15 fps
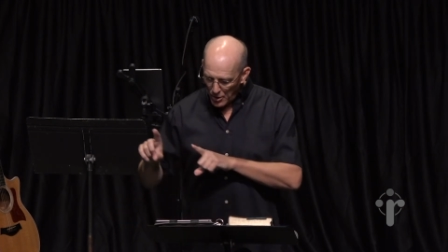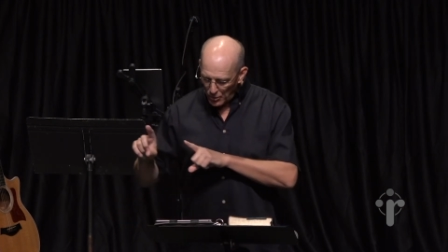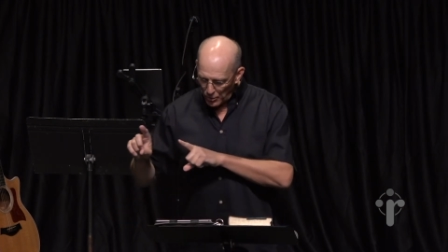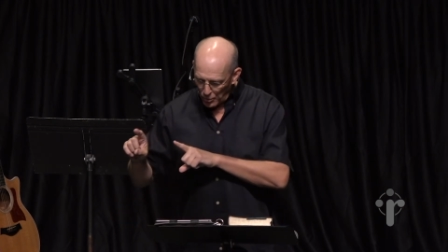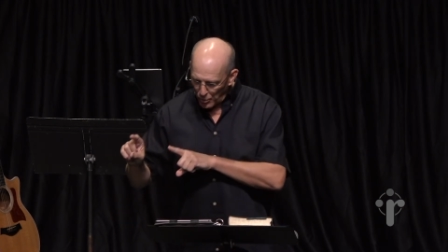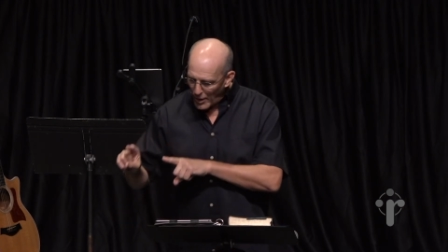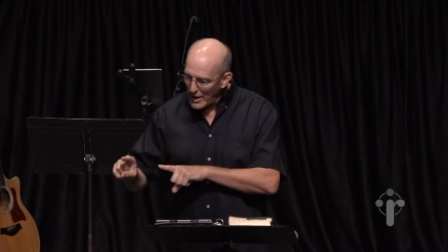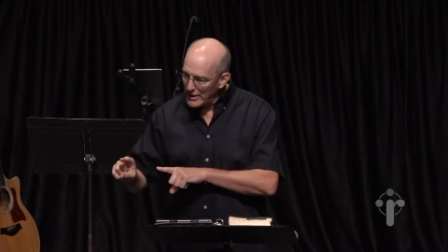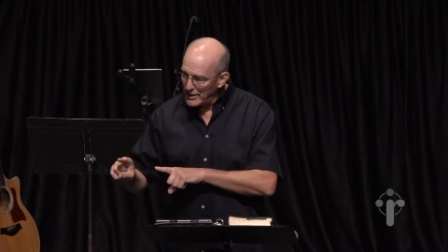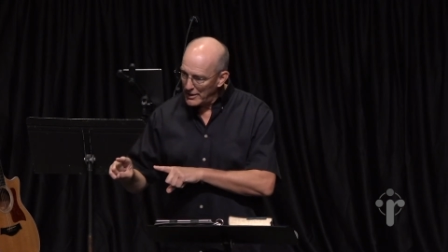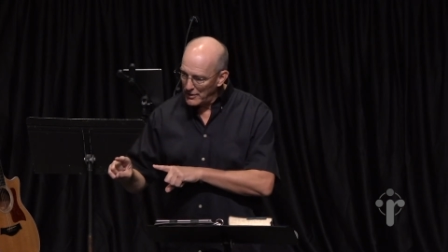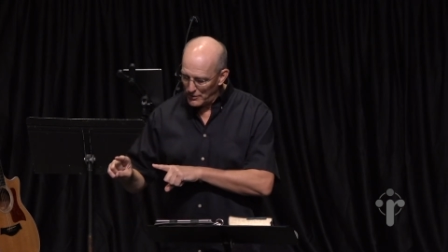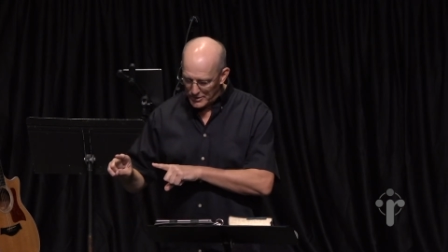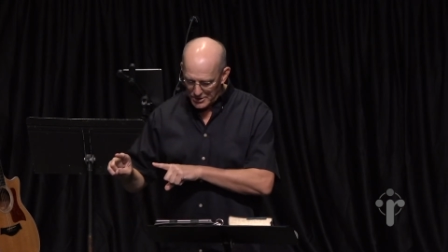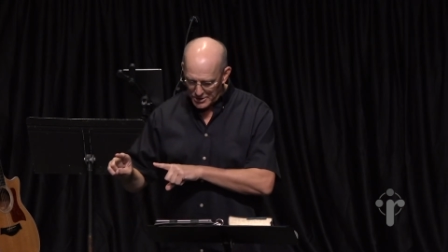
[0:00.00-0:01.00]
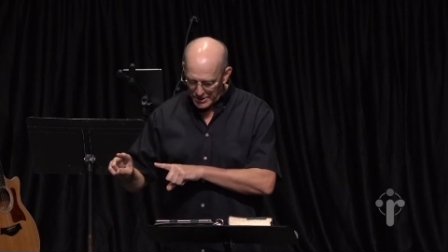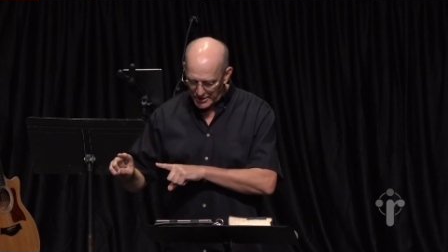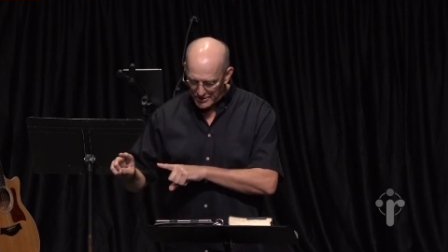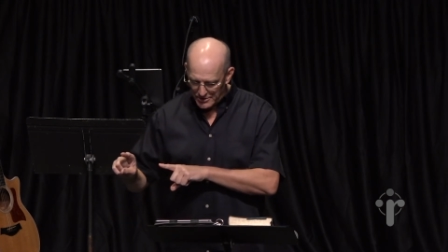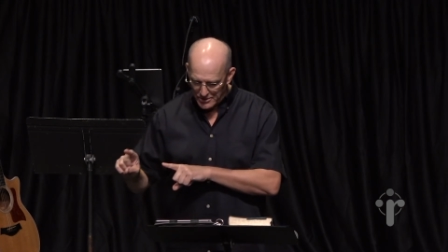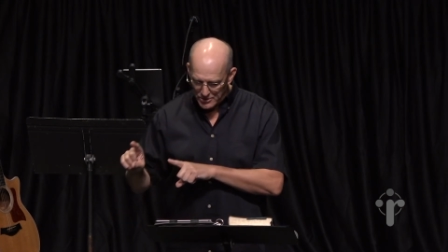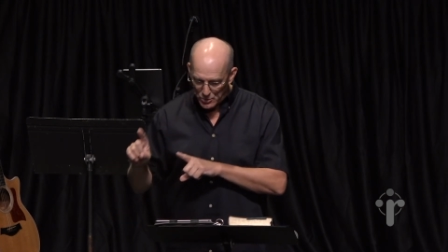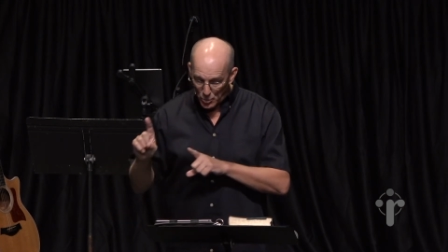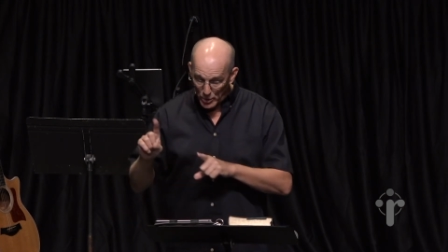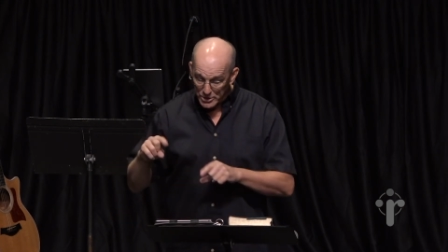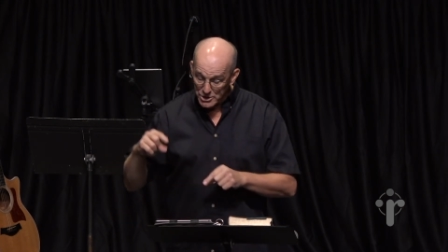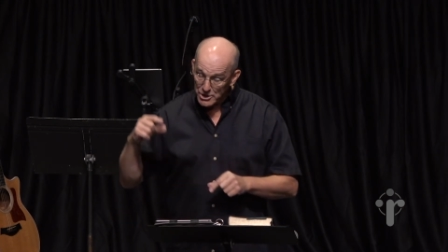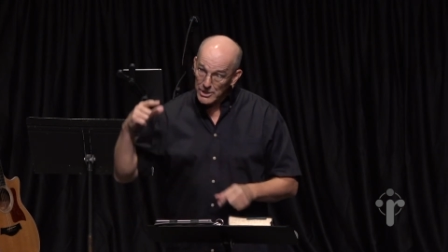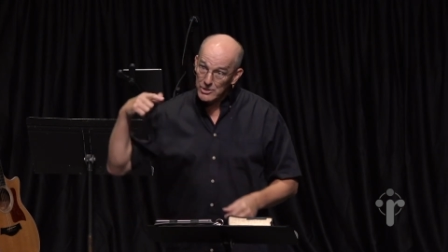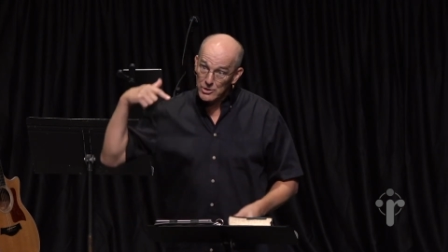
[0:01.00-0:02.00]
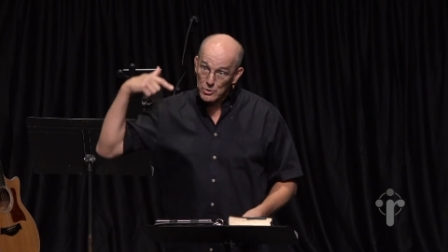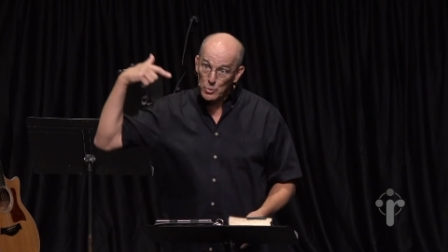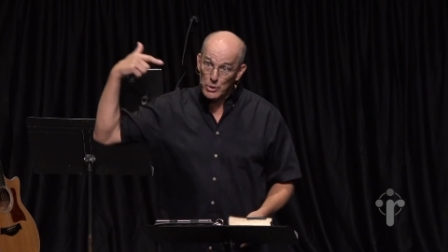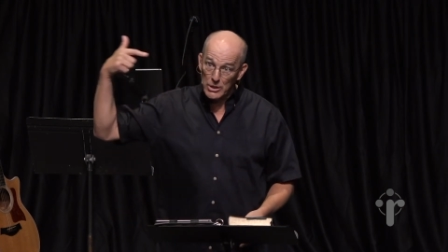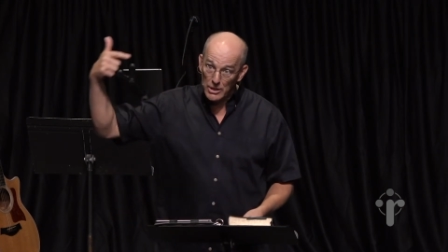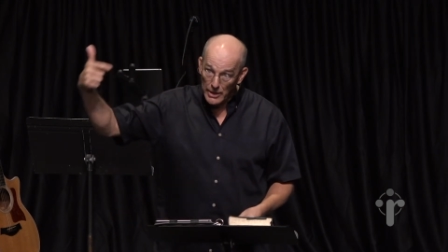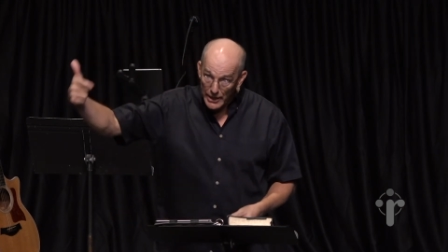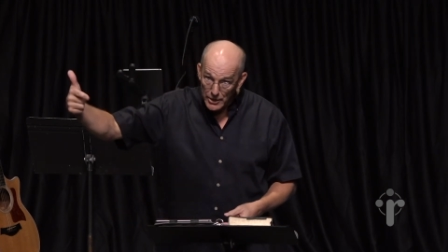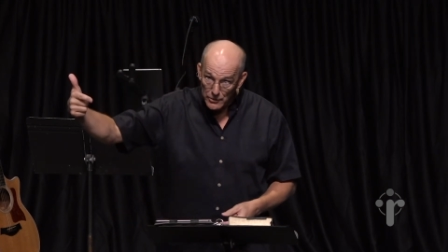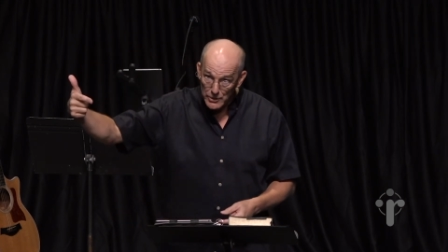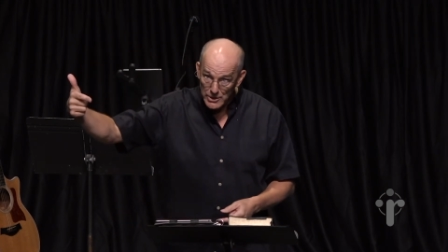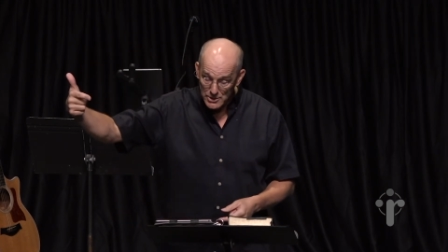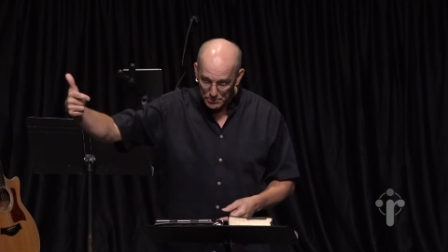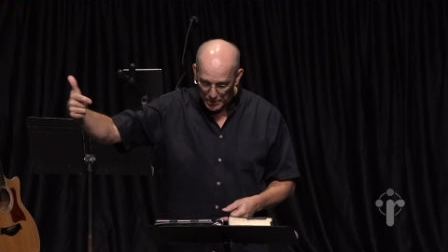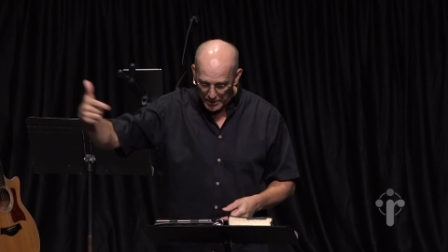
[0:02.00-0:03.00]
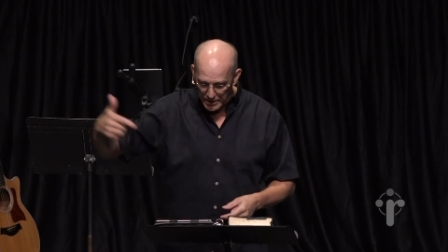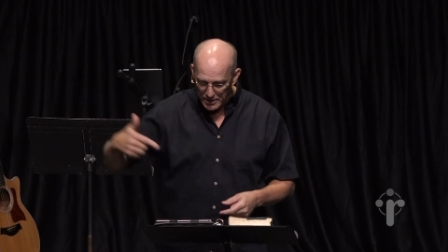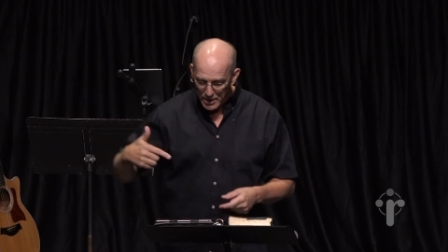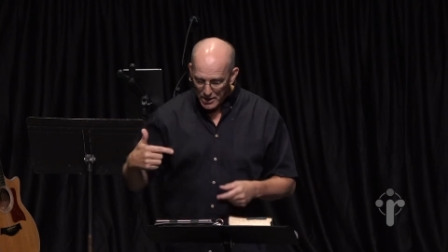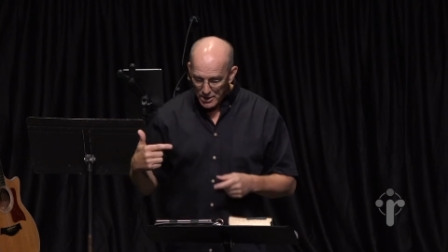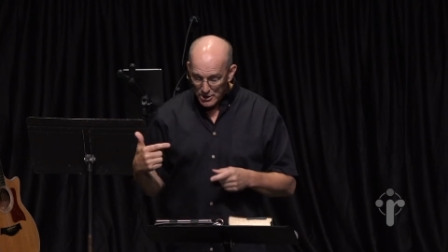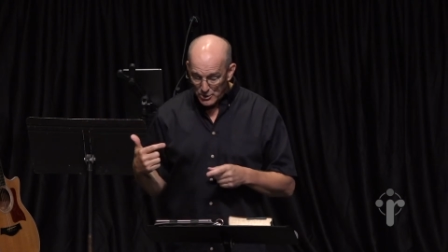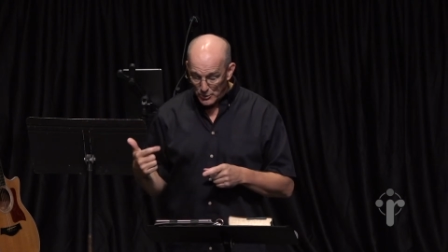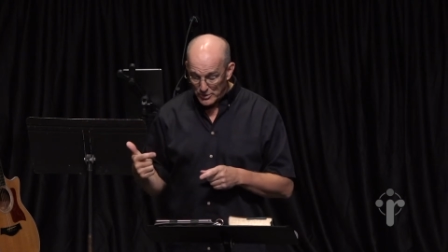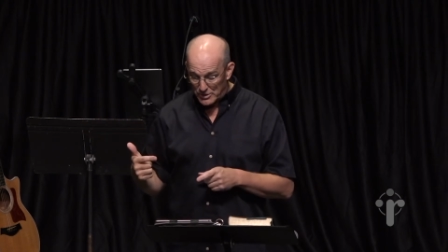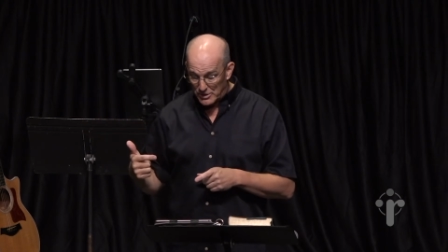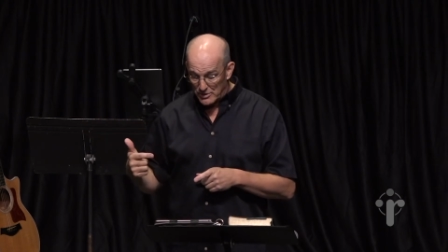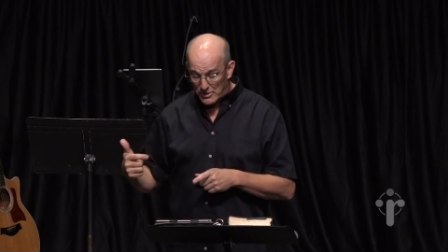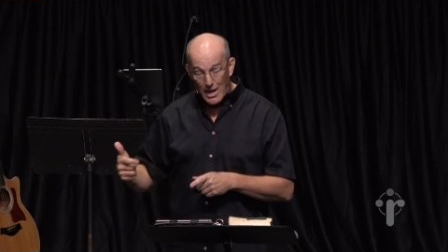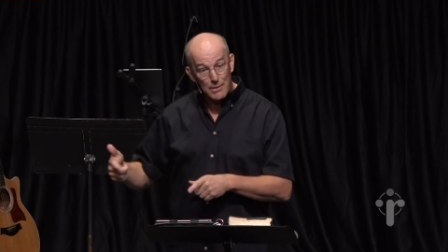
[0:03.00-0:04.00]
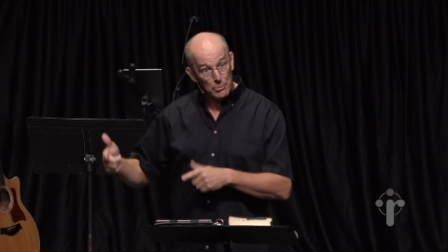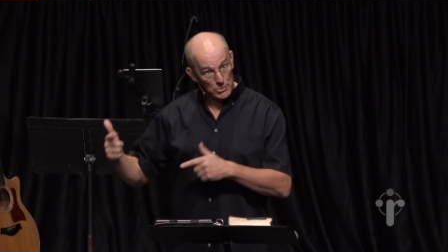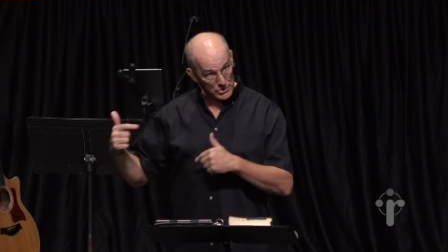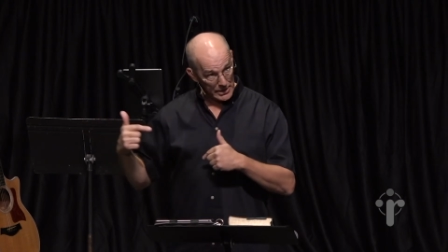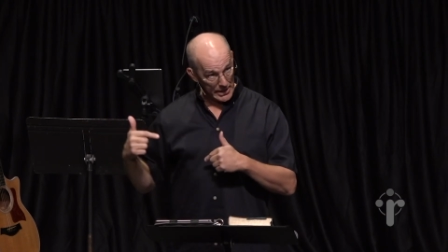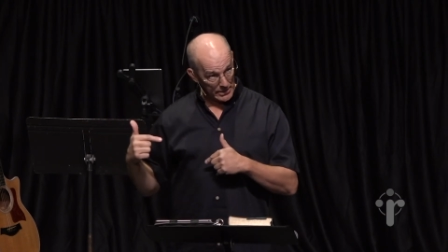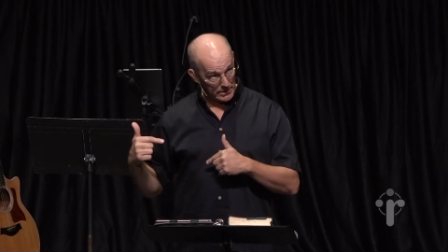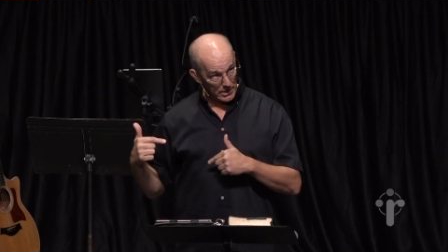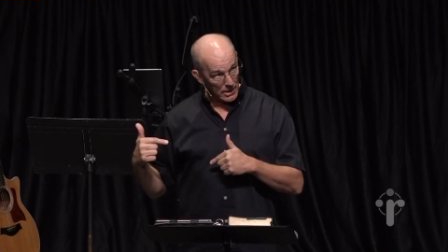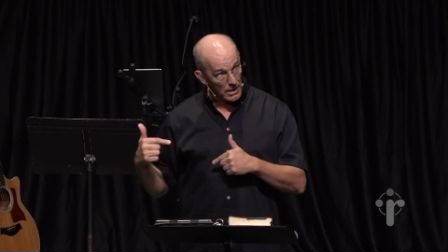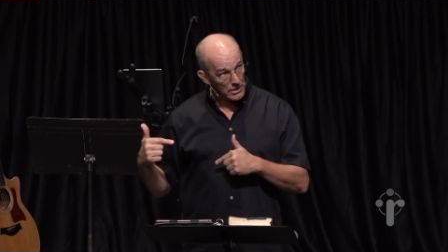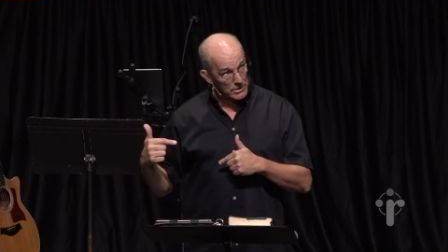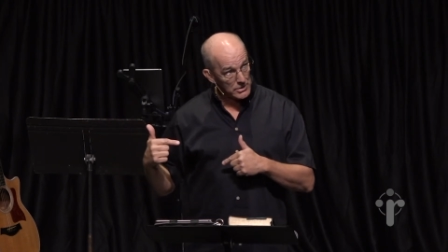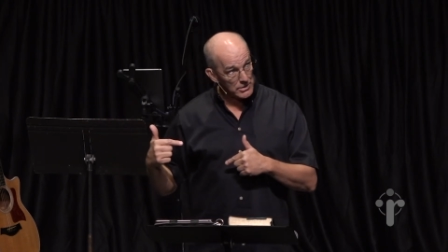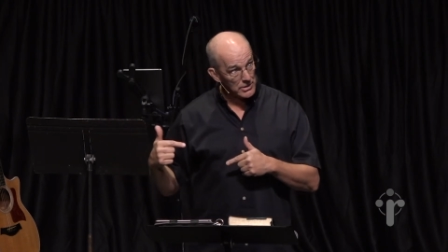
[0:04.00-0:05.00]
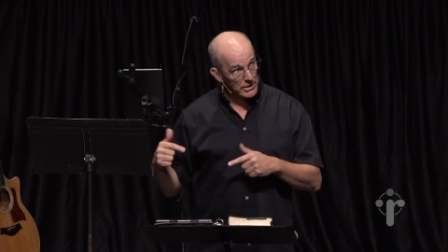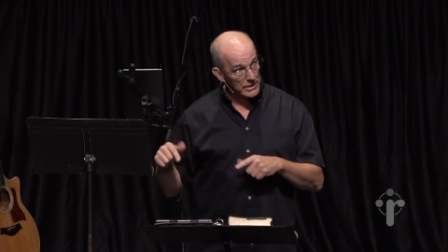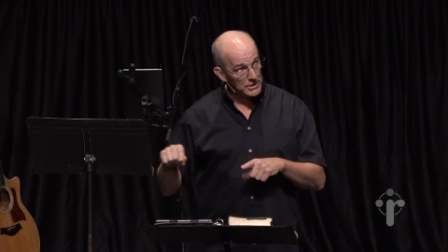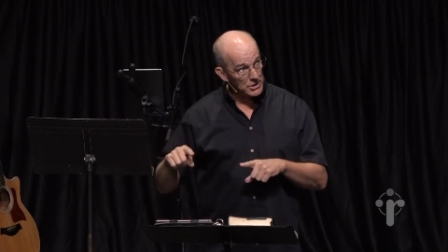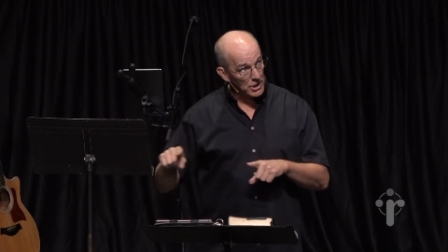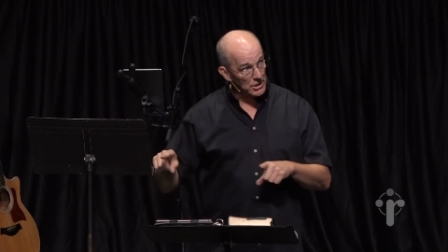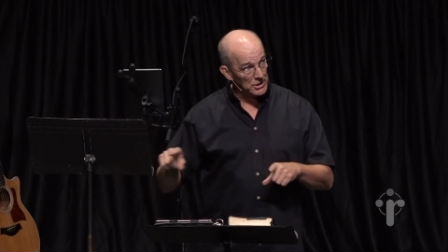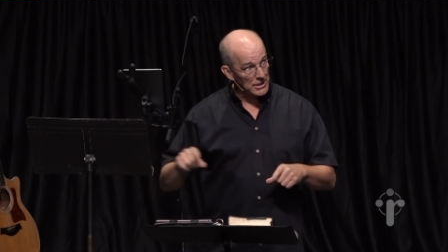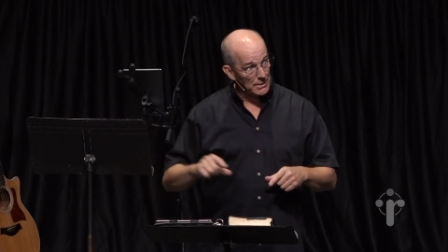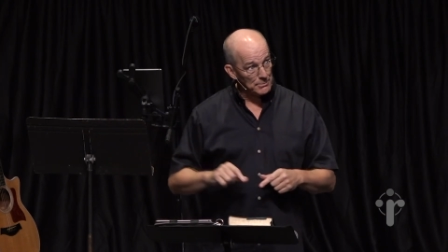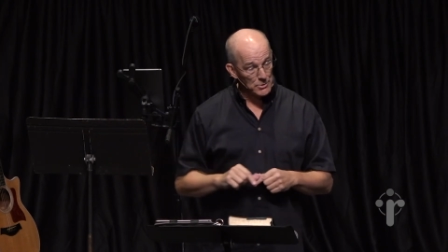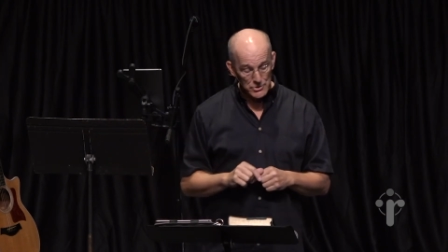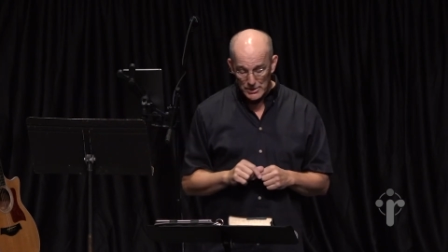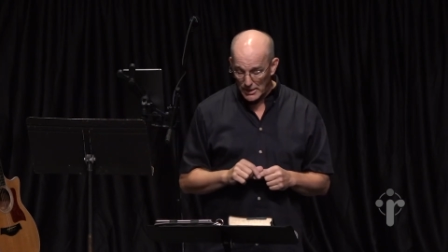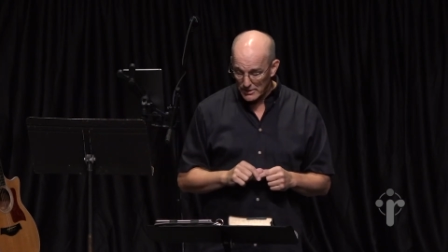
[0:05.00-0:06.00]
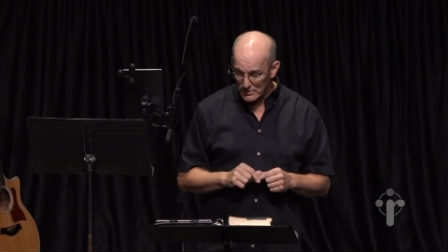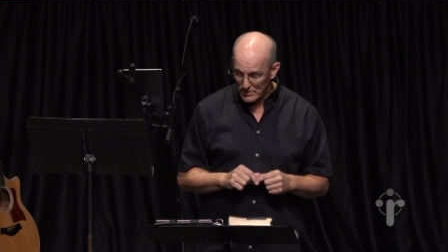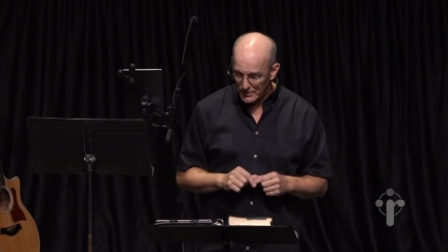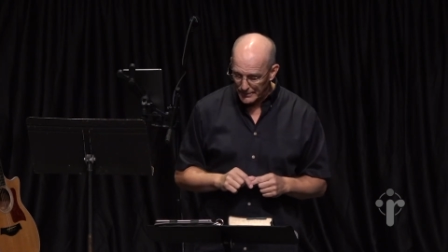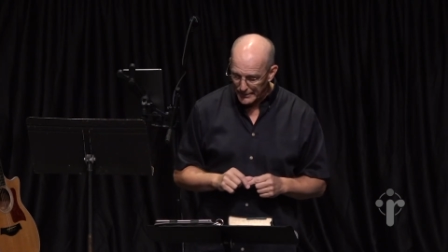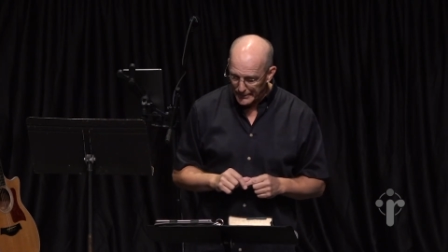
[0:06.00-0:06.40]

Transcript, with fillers: right here in Genesis what Jesus would later explain to his disciples and to us in John chapter six.